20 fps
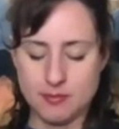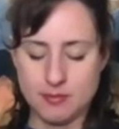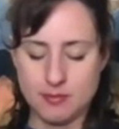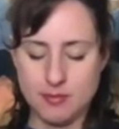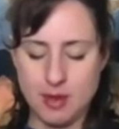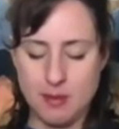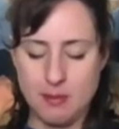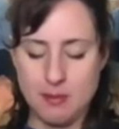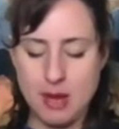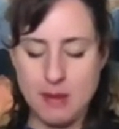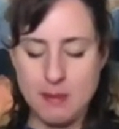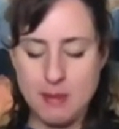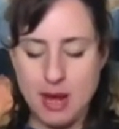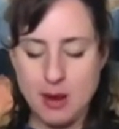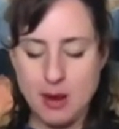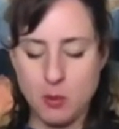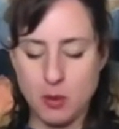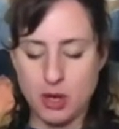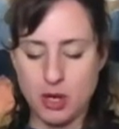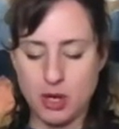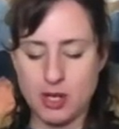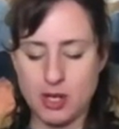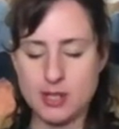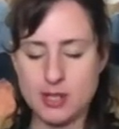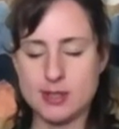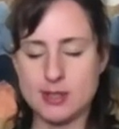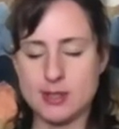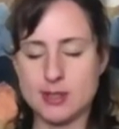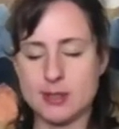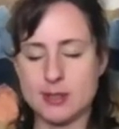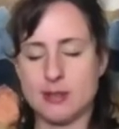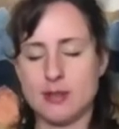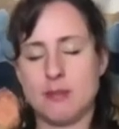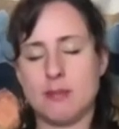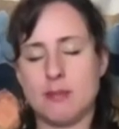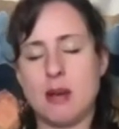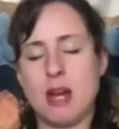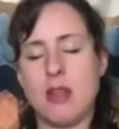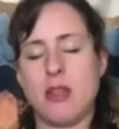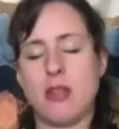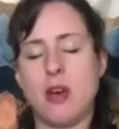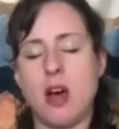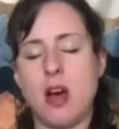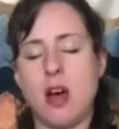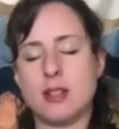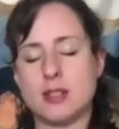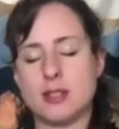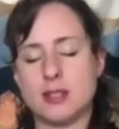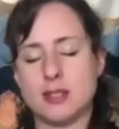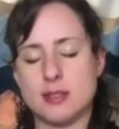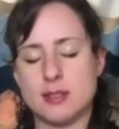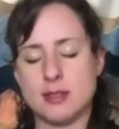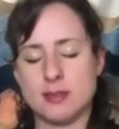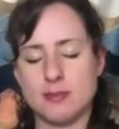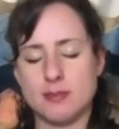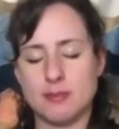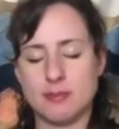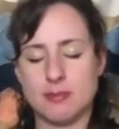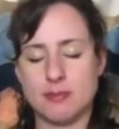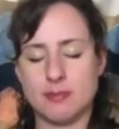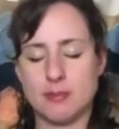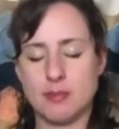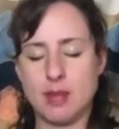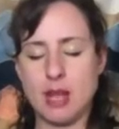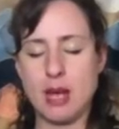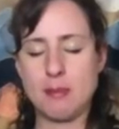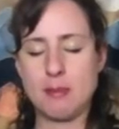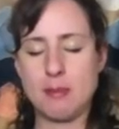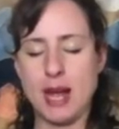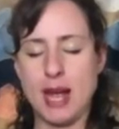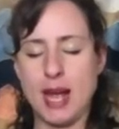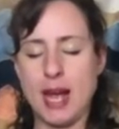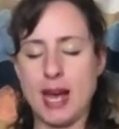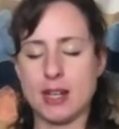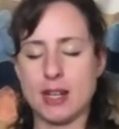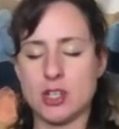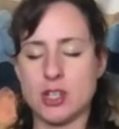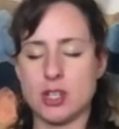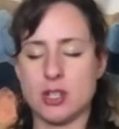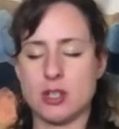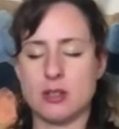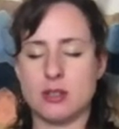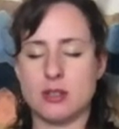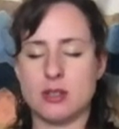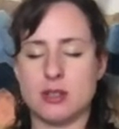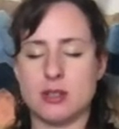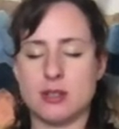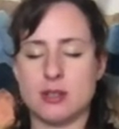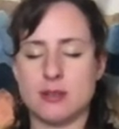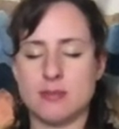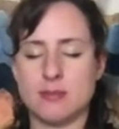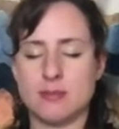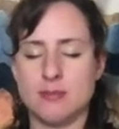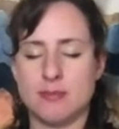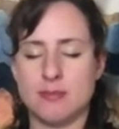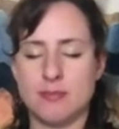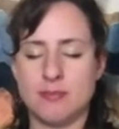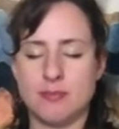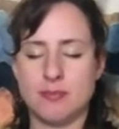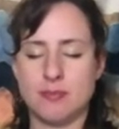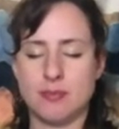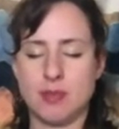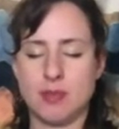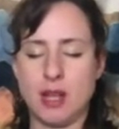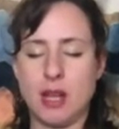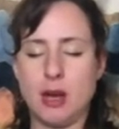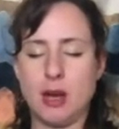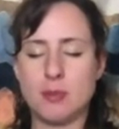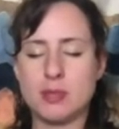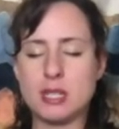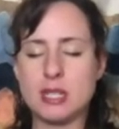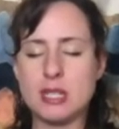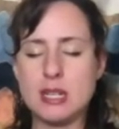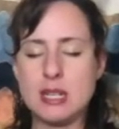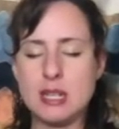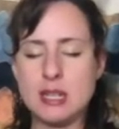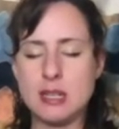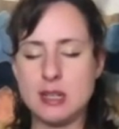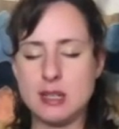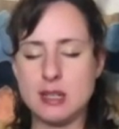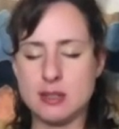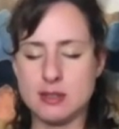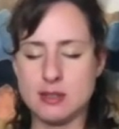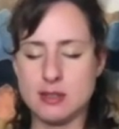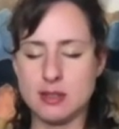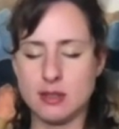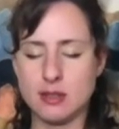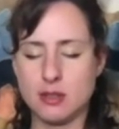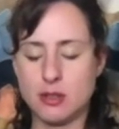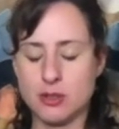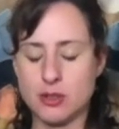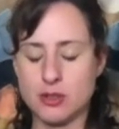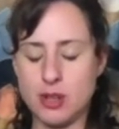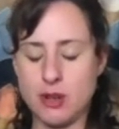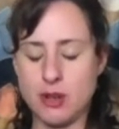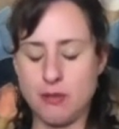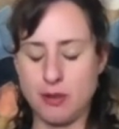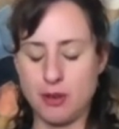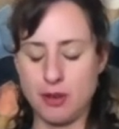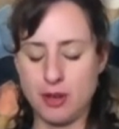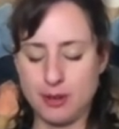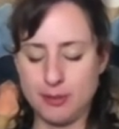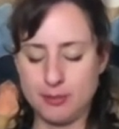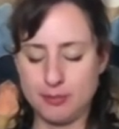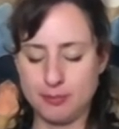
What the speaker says: May my words, my thoughts, and my actions help to ease your suffering.